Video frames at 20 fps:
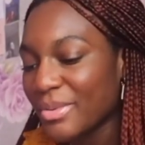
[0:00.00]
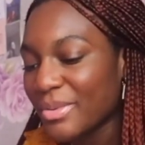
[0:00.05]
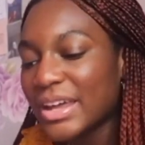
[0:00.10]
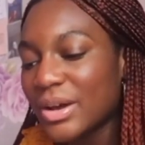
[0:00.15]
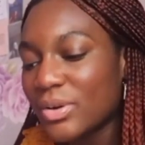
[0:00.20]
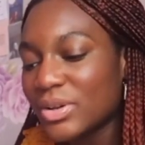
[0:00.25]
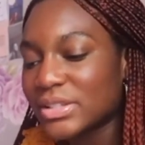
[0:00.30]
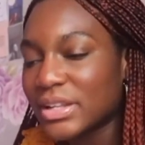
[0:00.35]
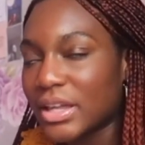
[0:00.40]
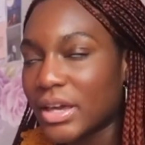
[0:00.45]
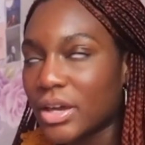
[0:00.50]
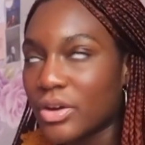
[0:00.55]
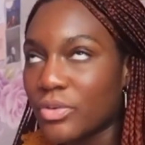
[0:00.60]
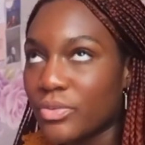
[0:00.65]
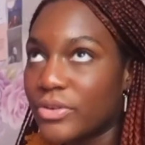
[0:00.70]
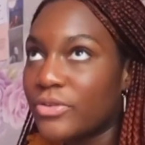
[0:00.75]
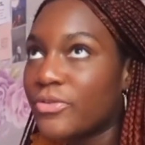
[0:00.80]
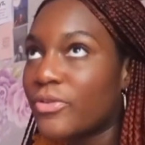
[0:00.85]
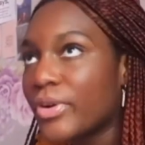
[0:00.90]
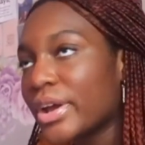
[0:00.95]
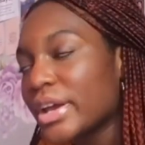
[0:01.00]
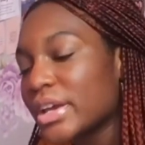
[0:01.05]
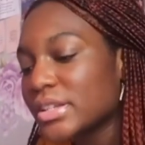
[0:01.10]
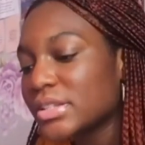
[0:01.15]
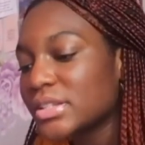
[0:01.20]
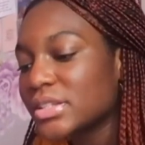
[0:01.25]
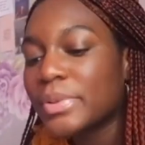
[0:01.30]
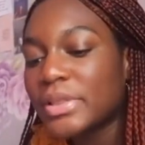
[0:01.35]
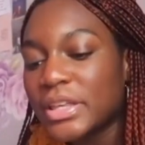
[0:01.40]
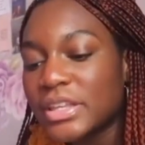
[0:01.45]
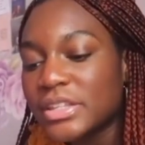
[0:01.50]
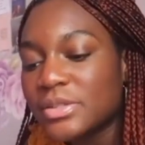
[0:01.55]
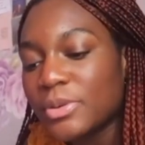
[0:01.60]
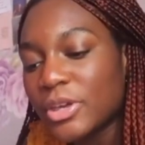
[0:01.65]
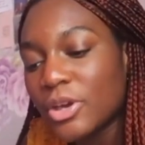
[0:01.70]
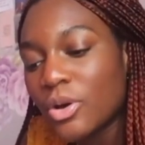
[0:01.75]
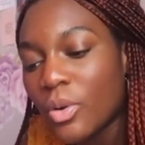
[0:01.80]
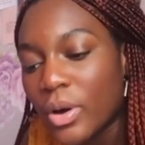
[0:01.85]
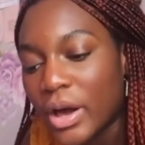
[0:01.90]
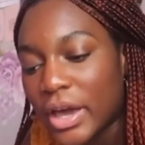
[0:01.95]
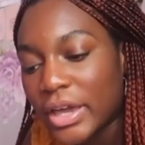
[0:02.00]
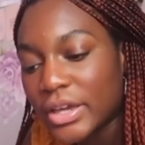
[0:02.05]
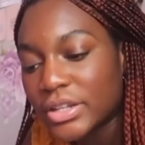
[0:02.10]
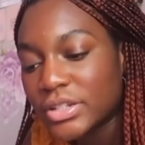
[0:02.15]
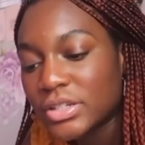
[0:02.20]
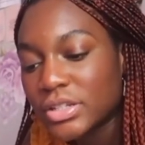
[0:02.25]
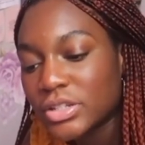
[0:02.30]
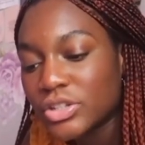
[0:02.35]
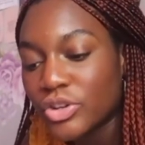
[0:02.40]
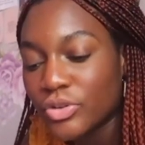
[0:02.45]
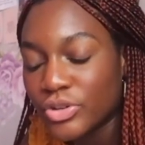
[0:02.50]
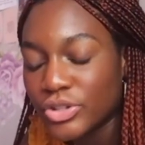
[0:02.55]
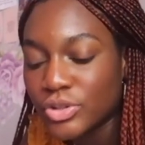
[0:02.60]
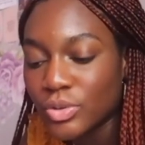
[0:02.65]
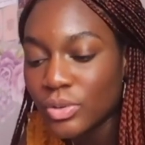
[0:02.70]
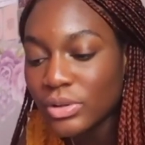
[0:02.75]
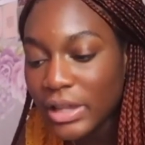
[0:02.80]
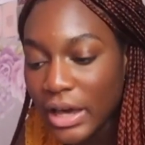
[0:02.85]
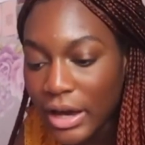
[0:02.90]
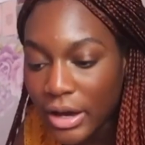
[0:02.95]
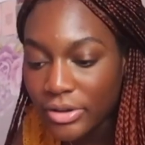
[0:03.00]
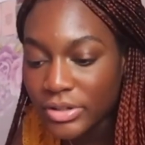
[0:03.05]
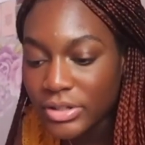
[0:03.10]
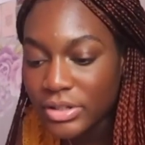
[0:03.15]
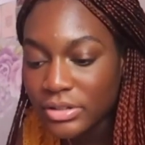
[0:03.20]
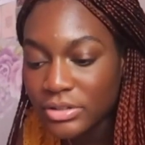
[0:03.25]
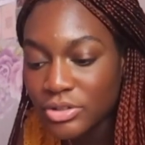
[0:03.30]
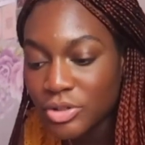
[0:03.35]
And I was like, rephrase, please be quiet, you're too loud.